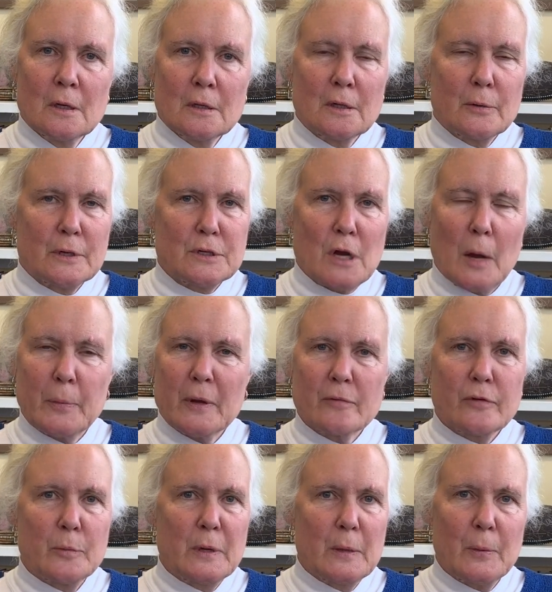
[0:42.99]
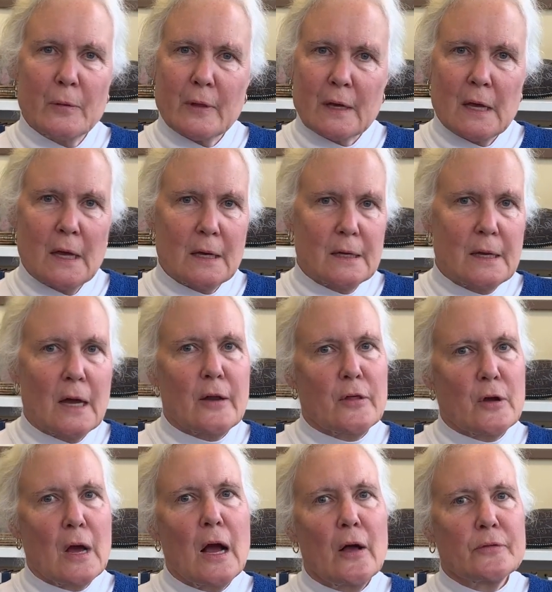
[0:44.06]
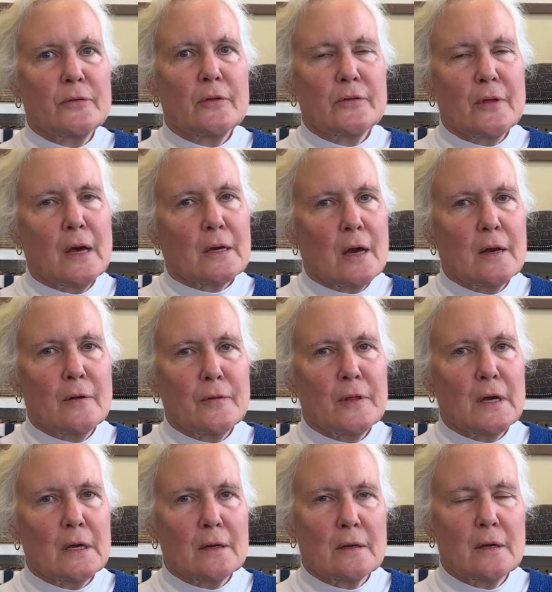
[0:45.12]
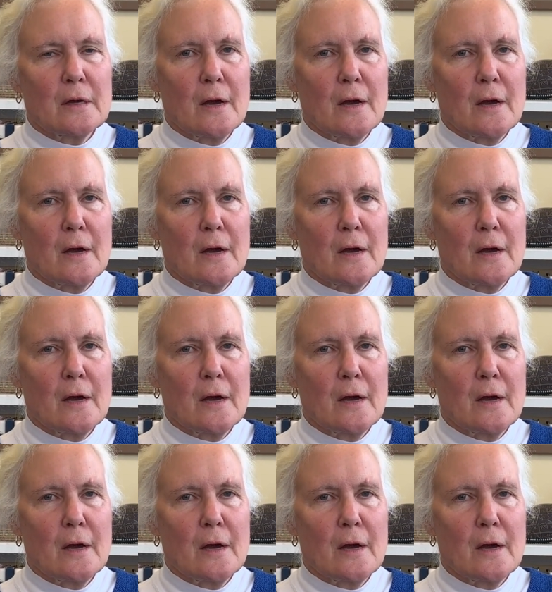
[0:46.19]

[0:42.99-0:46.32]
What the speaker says: doing shopping for people that can't get out of their houses, that kind of thing.